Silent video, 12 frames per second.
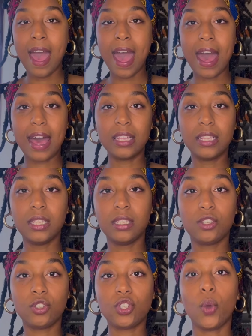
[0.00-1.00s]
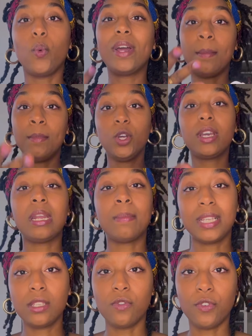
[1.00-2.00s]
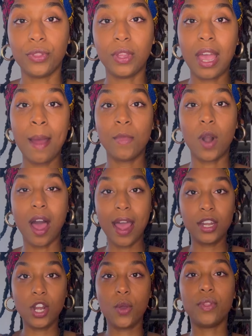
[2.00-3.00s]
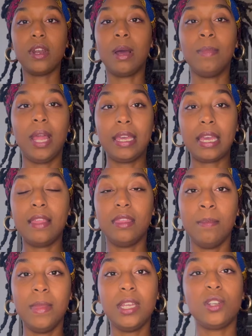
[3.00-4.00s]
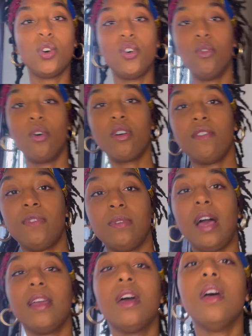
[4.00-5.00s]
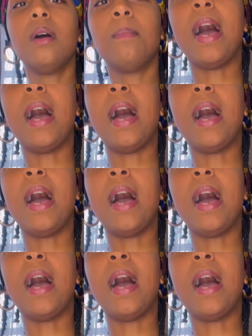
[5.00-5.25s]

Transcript: And so when I'm looking at myself on the camera, I know that I'm like in the middle, or if like my